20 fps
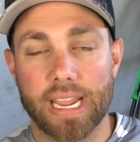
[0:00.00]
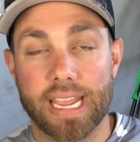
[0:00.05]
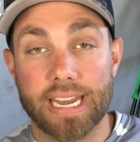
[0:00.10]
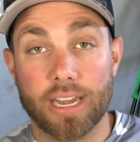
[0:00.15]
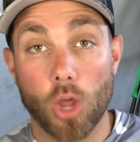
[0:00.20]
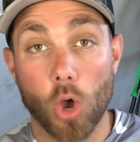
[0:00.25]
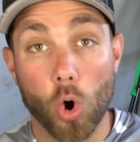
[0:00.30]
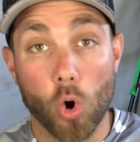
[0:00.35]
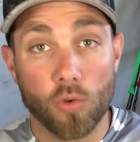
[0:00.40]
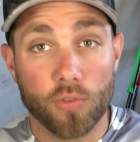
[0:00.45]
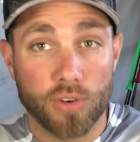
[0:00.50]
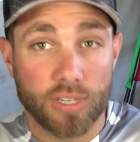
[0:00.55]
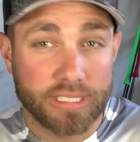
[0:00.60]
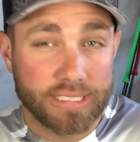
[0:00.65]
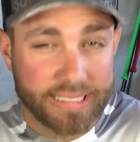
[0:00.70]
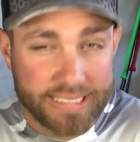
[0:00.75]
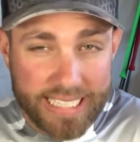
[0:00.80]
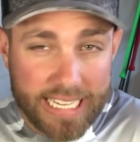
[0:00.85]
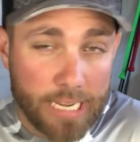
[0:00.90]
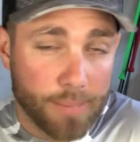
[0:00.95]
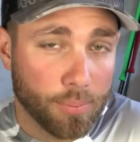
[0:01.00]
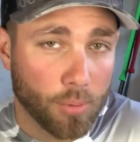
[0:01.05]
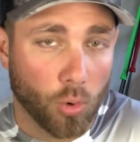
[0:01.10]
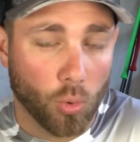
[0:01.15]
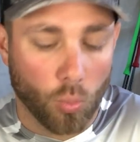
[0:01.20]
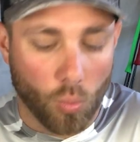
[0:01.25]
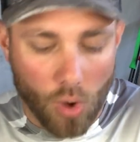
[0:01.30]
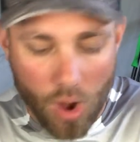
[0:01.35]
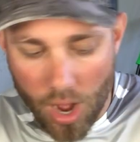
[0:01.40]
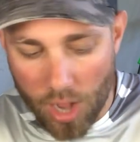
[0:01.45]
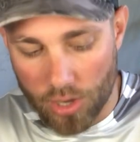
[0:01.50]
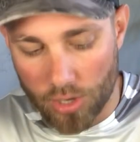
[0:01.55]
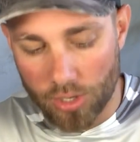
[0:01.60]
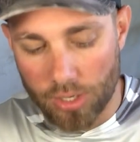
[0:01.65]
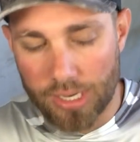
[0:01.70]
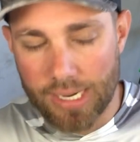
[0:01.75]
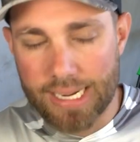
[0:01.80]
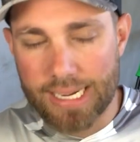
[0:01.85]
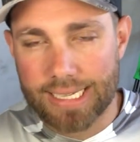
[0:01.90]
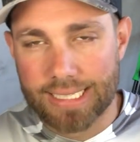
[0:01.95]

and over deeper water.